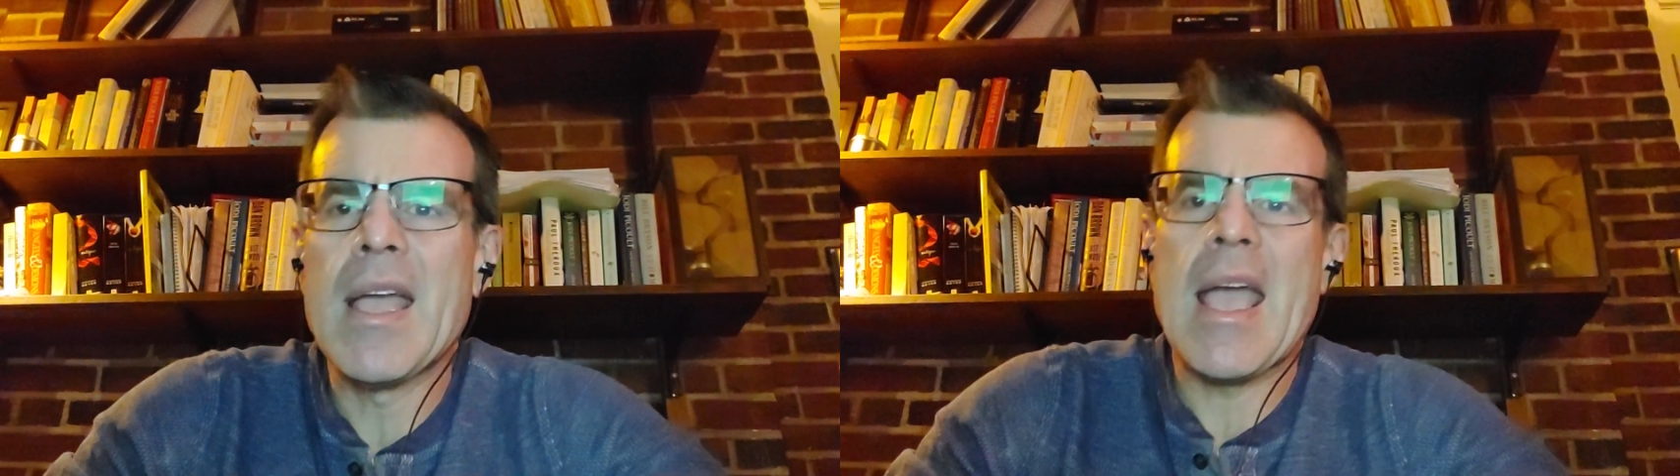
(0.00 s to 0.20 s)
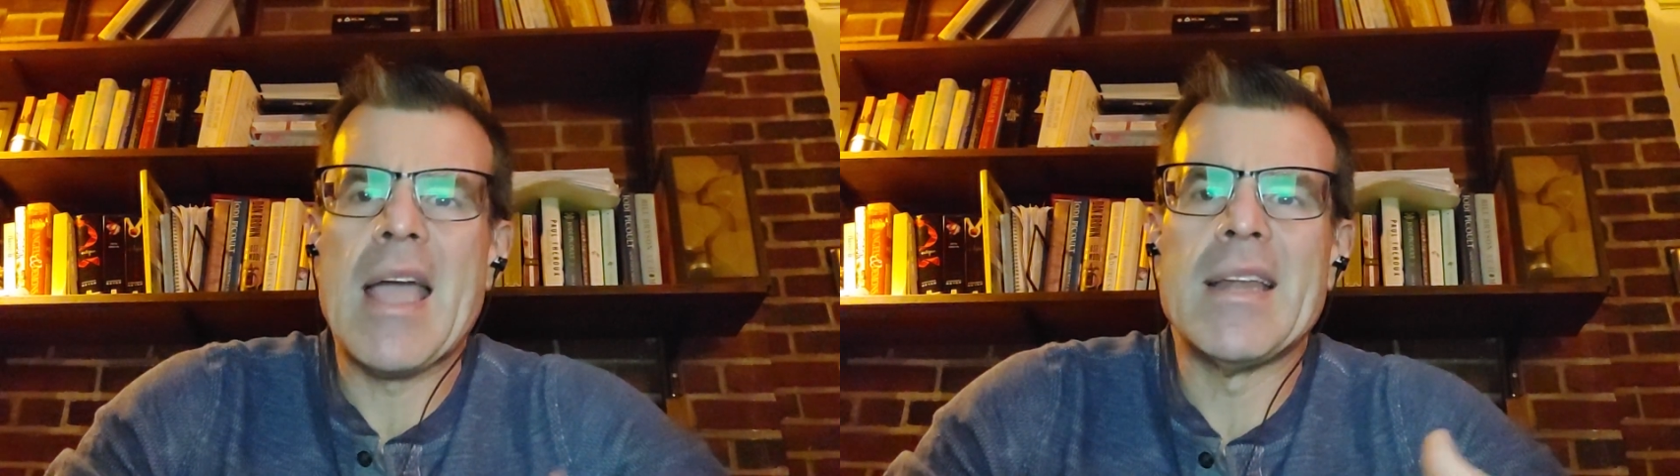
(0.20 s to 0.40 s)

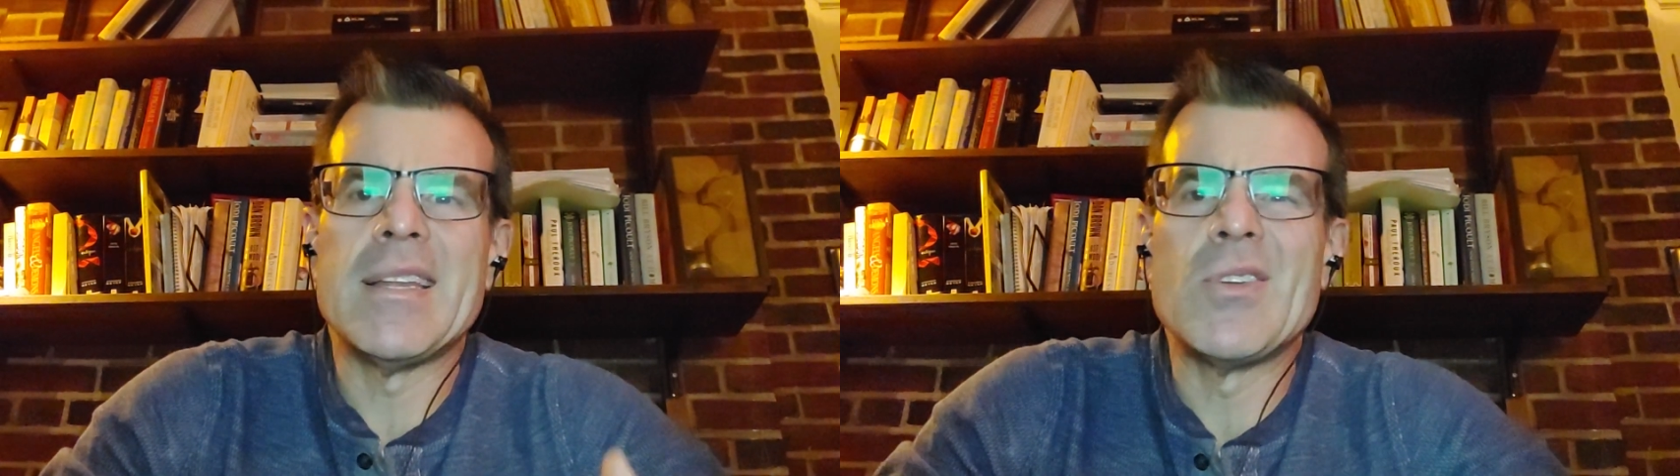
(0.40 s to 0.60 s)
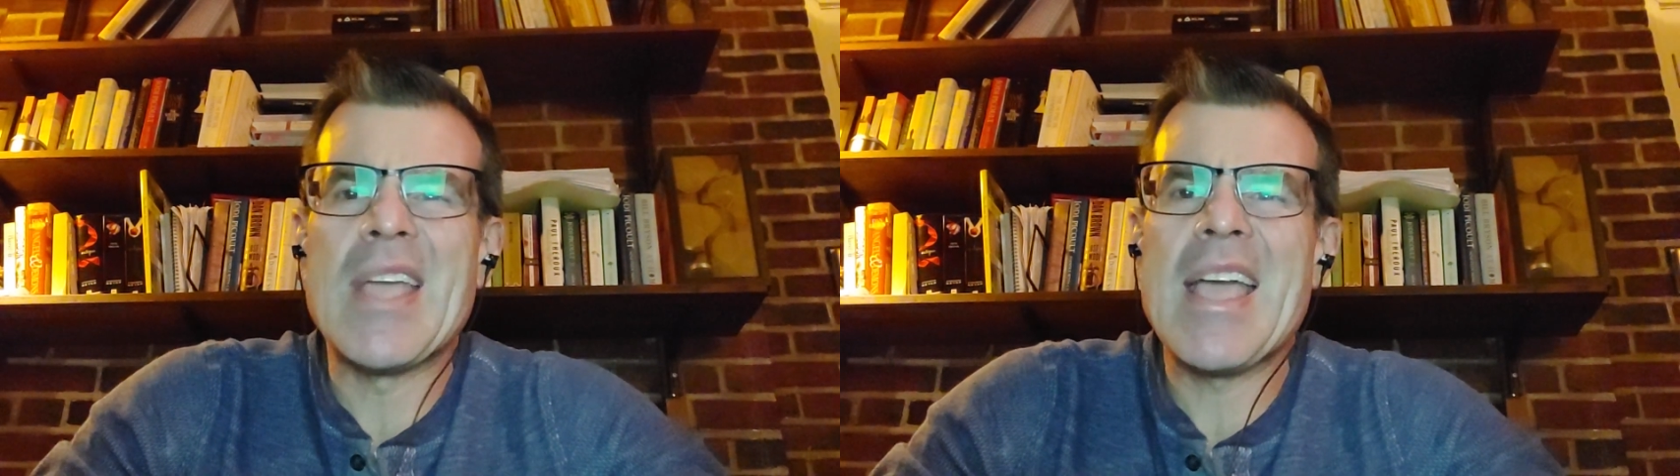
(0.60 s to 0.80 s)
and
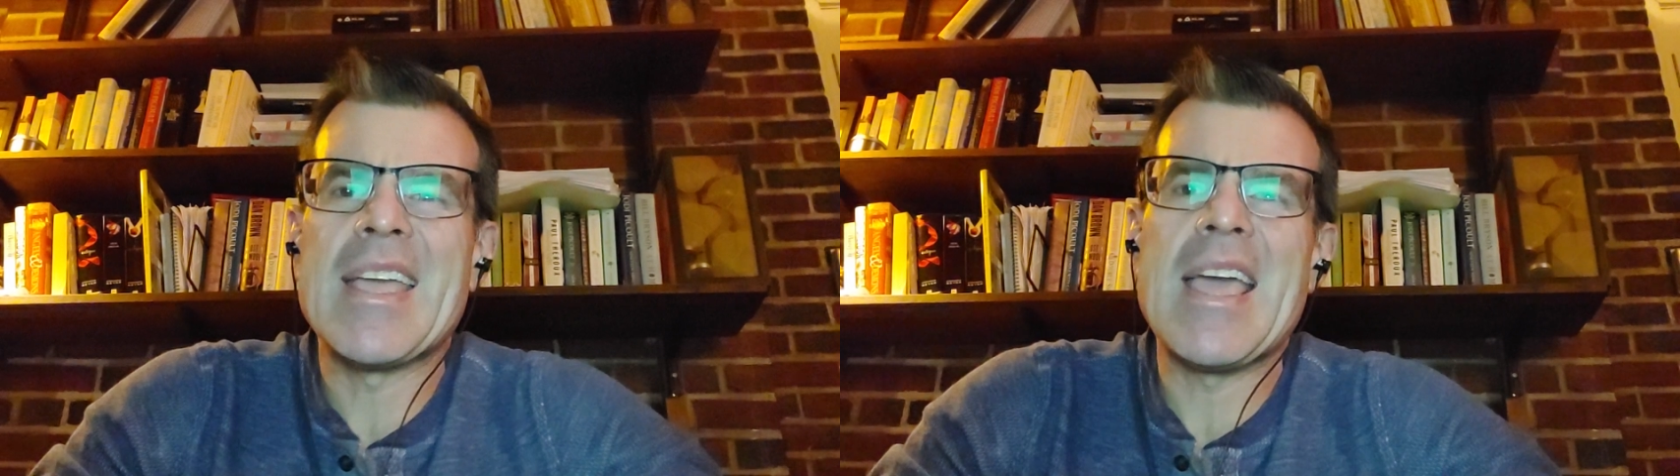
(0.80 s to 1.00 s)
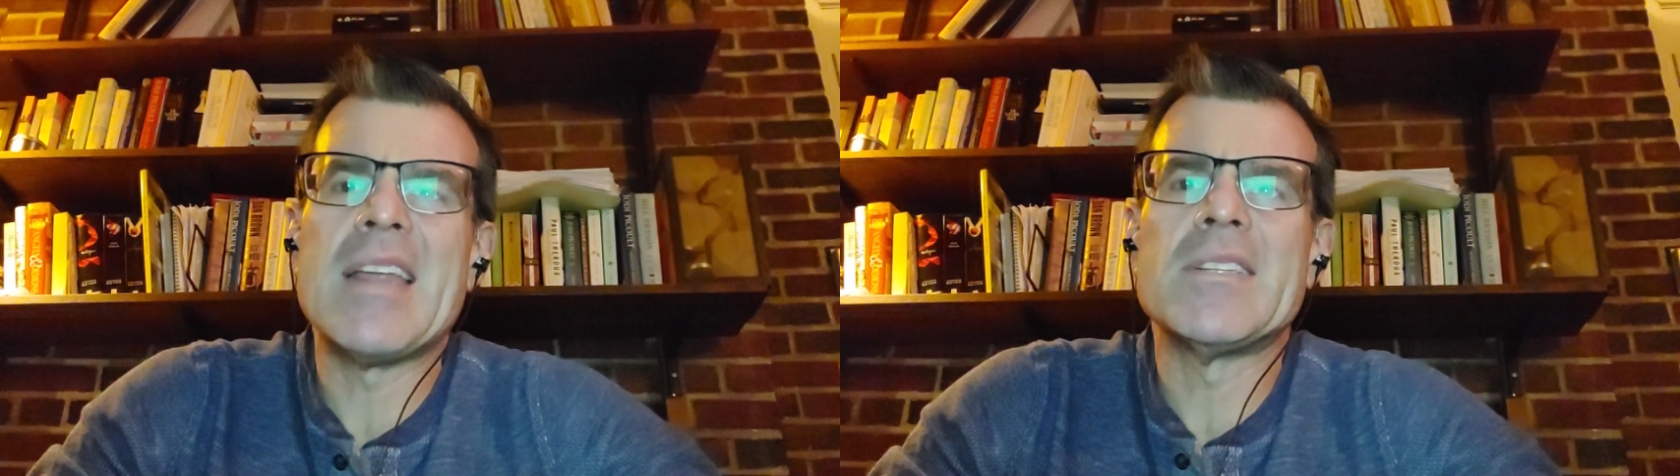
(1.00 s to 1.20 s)
you can't
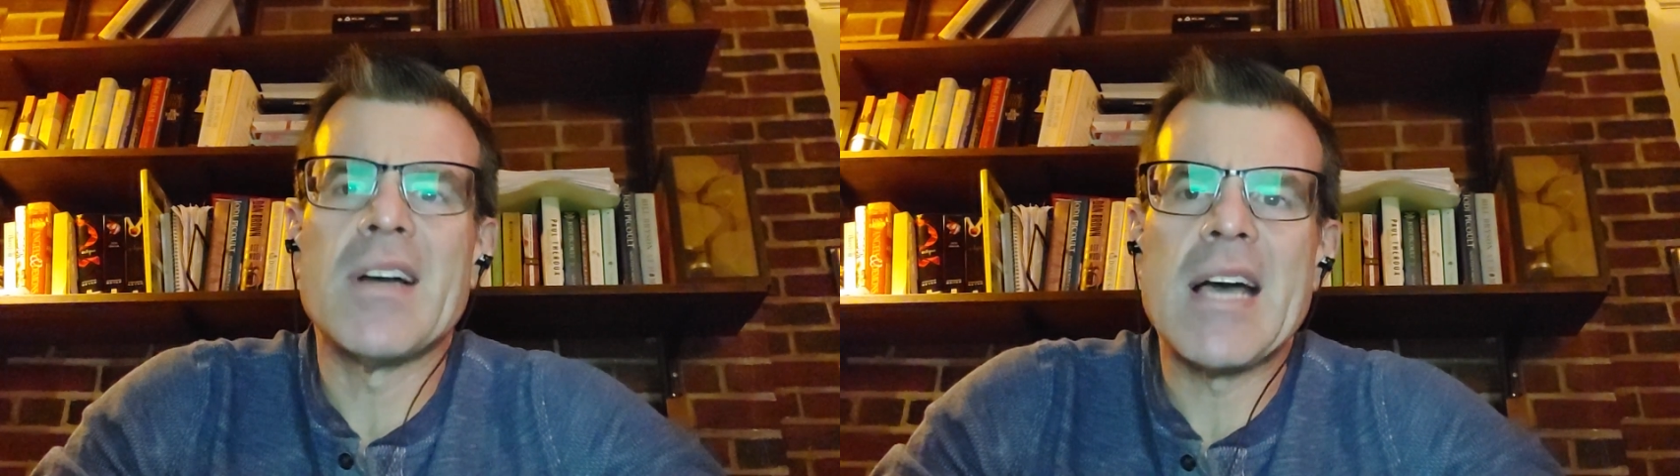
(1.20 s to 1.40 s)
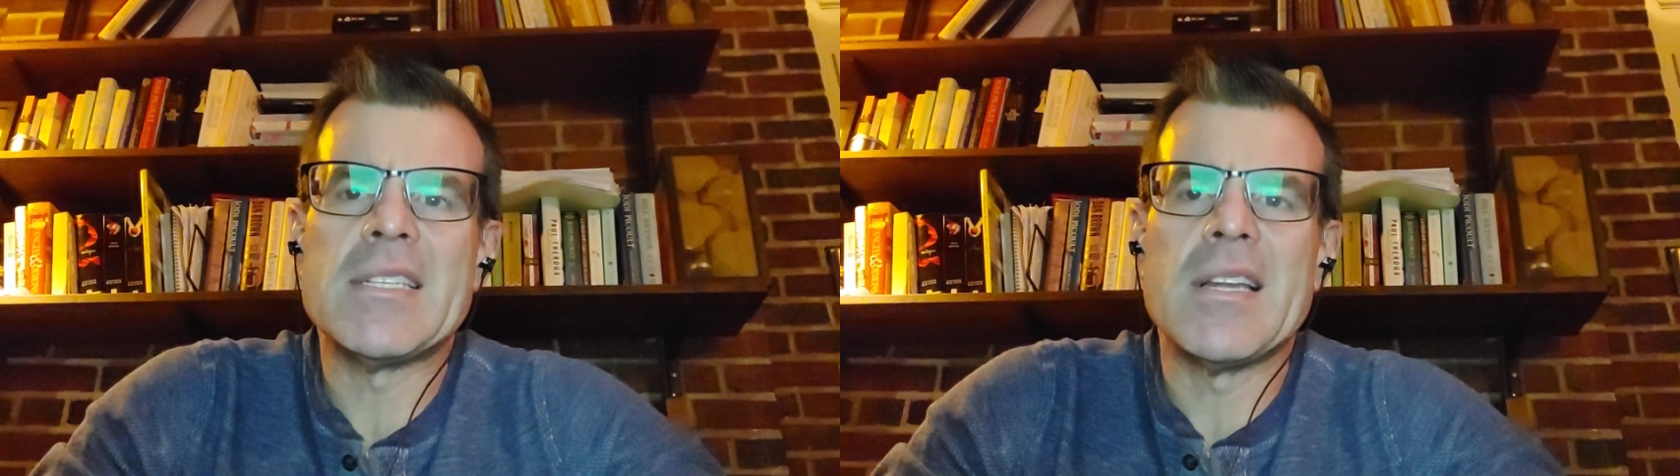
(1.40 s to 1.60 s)
get it to
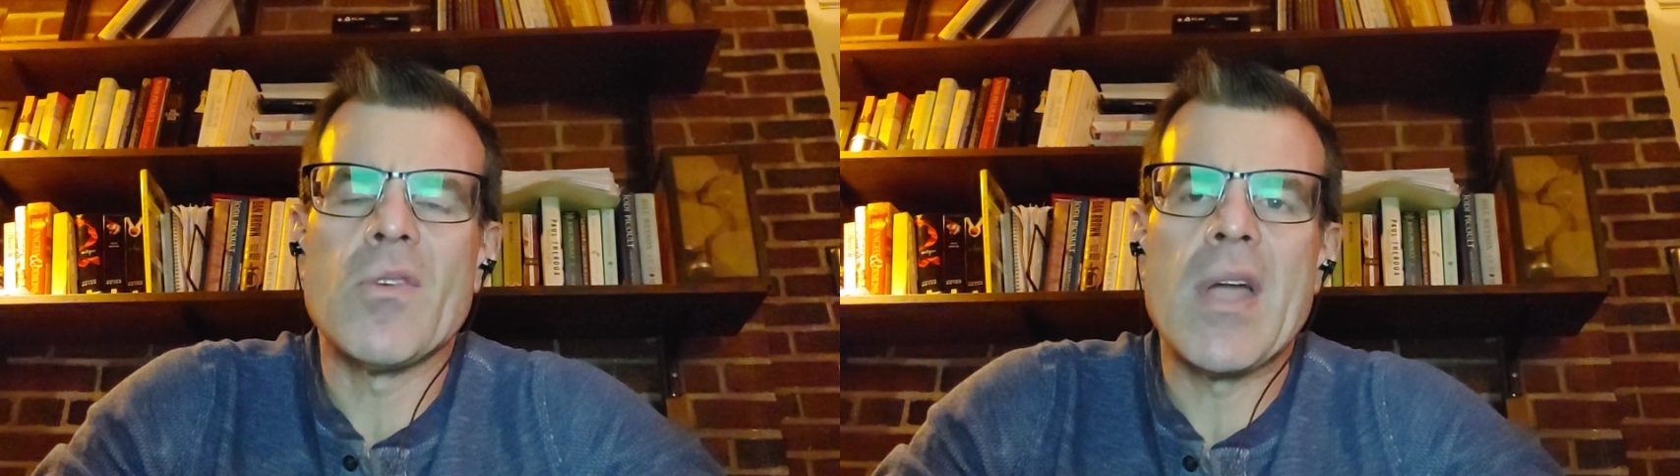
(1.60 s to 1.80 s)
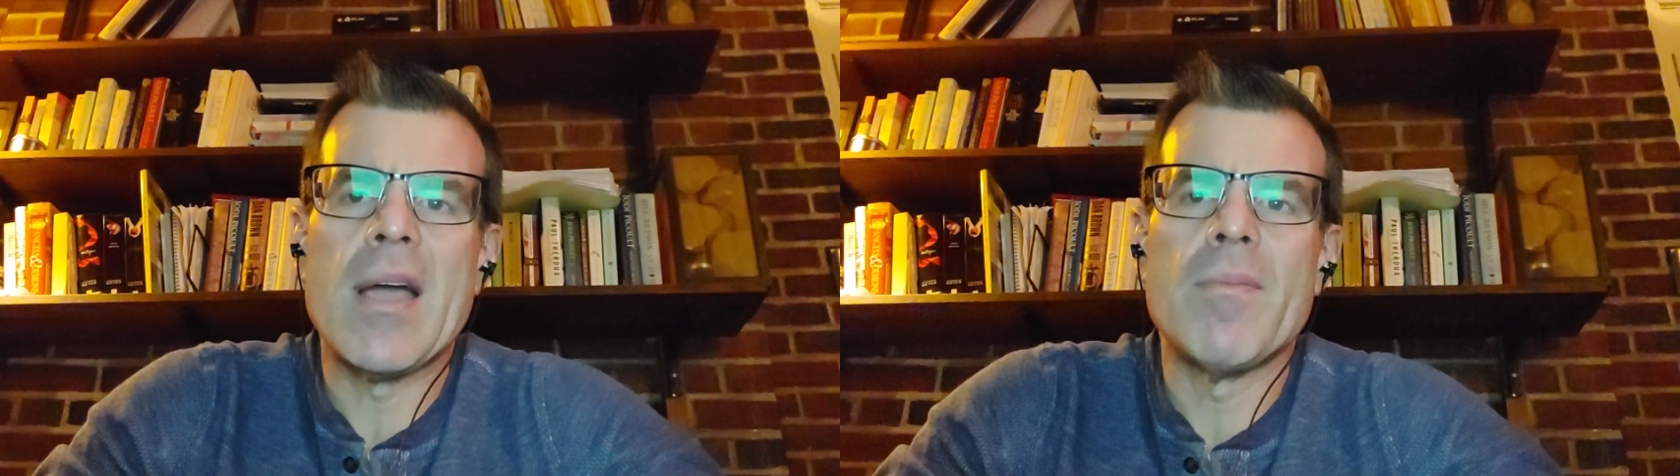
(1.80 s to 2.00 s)
less than 1
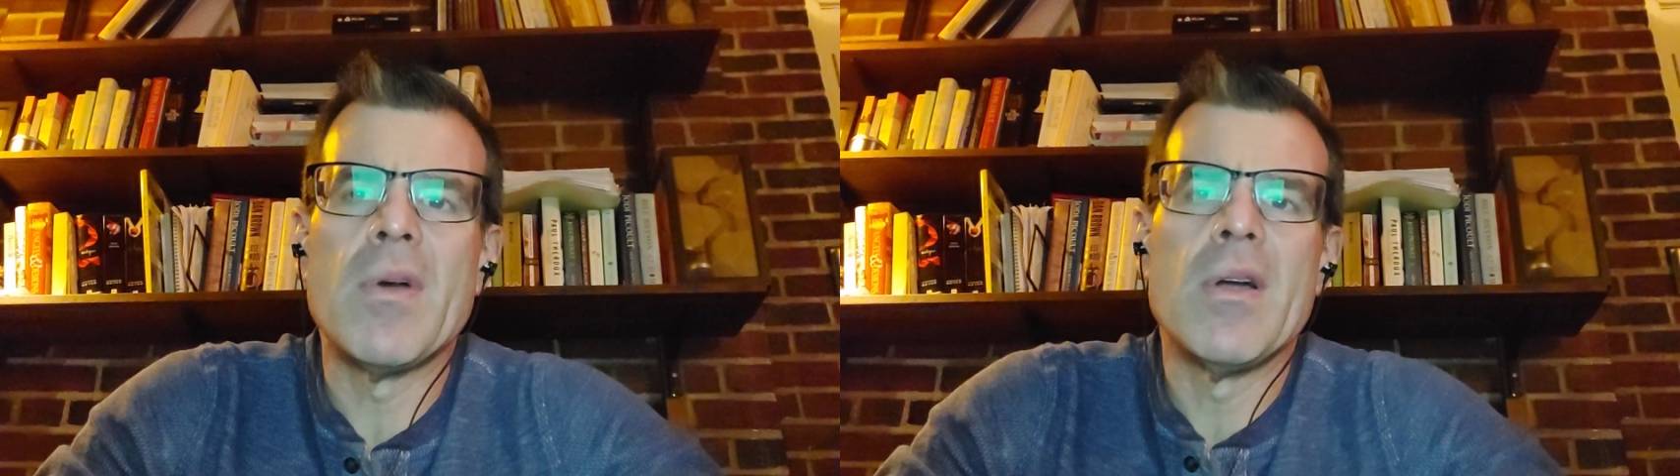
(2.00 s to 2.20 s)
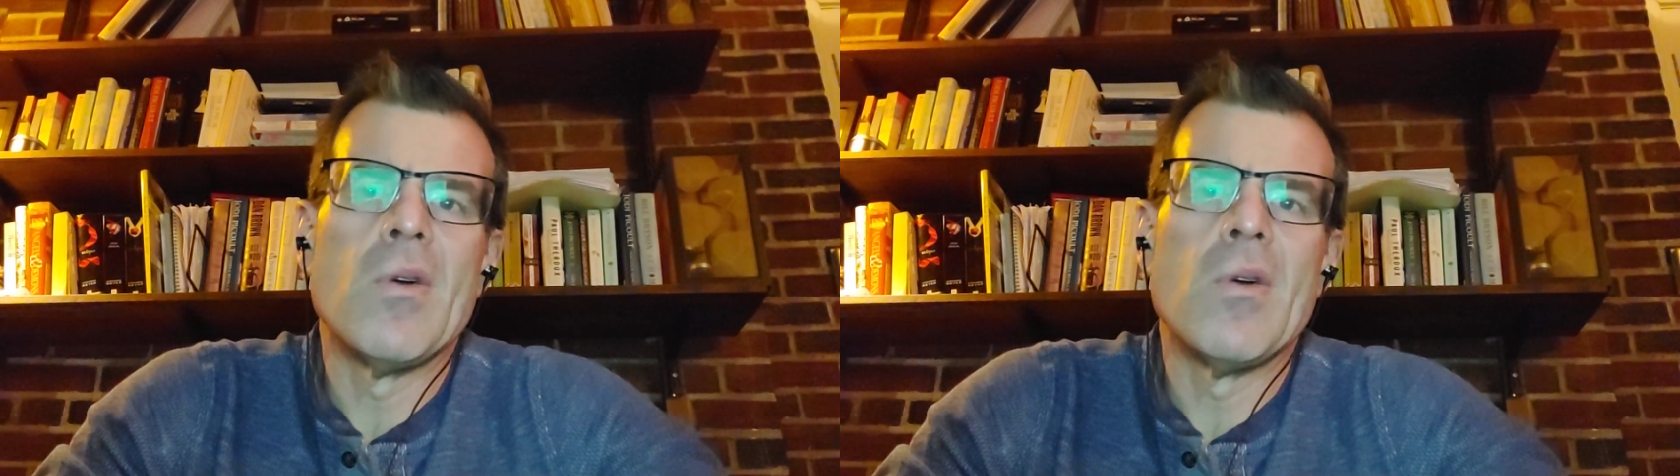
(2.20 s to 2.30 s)
gram